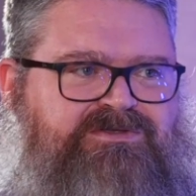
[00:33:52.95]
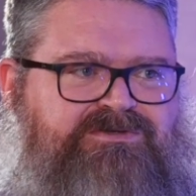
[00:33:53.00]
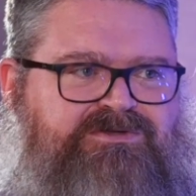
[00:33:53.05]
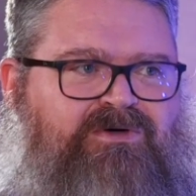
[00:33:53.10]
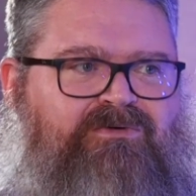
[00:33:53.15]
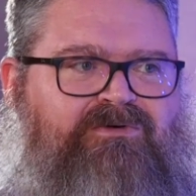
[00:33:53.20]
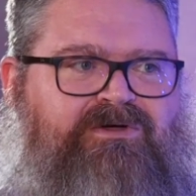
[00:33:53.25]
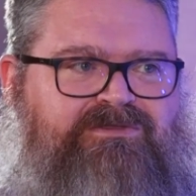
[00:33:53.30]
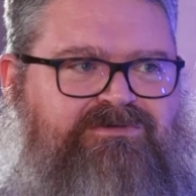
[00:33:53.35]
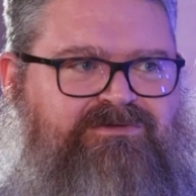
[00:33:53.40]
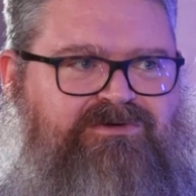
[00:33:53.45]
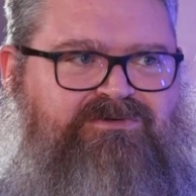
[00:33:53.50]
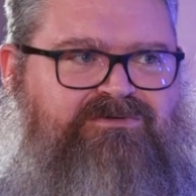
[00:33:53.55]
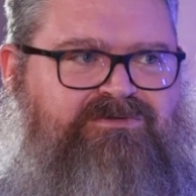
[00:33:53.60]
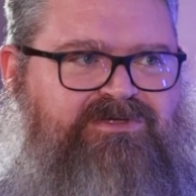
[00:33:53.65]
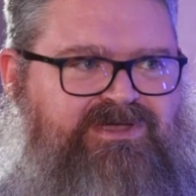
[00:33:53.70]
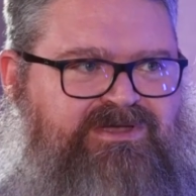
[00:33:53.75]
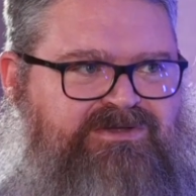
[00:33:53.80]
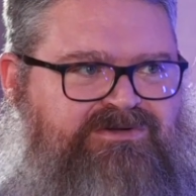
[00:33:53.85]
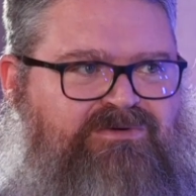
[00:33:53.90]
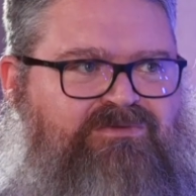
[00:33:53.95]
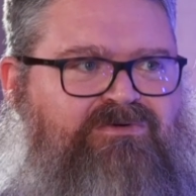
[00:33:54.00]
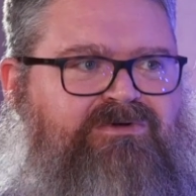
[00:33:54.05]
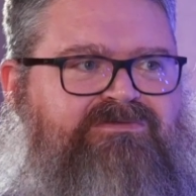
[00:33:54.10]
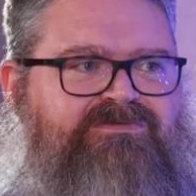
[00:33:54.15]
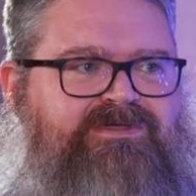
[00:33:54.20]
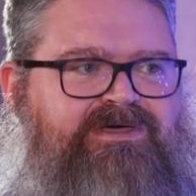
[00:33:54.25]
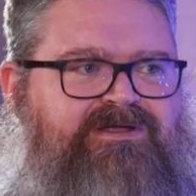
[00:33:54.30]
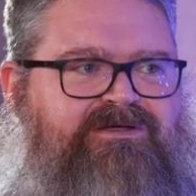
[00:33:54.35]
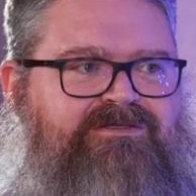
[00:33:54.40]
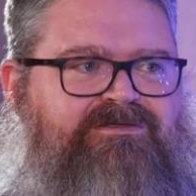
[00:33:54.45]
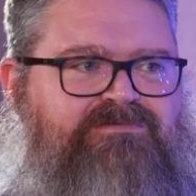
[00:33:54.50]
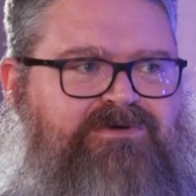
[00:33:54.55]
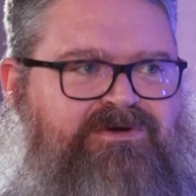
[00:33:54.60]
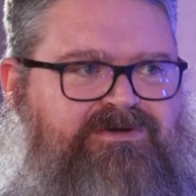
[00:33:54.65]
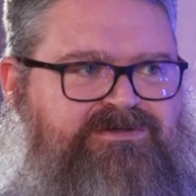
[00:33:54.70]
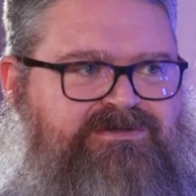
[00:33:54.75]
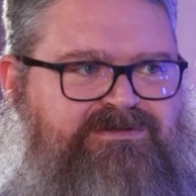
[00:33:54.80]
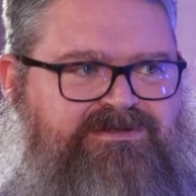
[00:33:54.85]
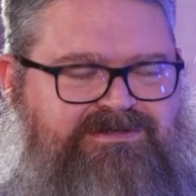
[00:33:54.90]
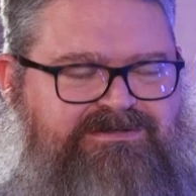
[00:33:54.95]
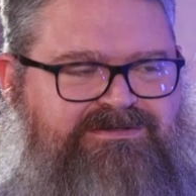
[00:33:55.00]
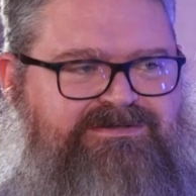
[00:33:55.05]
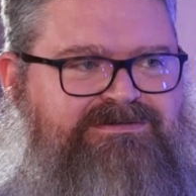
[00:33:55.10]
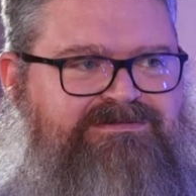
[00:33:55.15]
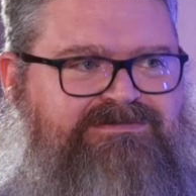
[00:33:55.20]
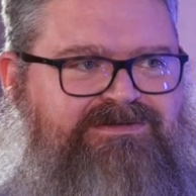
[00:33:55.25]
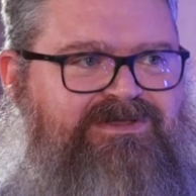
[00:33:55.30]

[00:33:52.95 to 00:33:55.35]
going through this, or what if that other person is,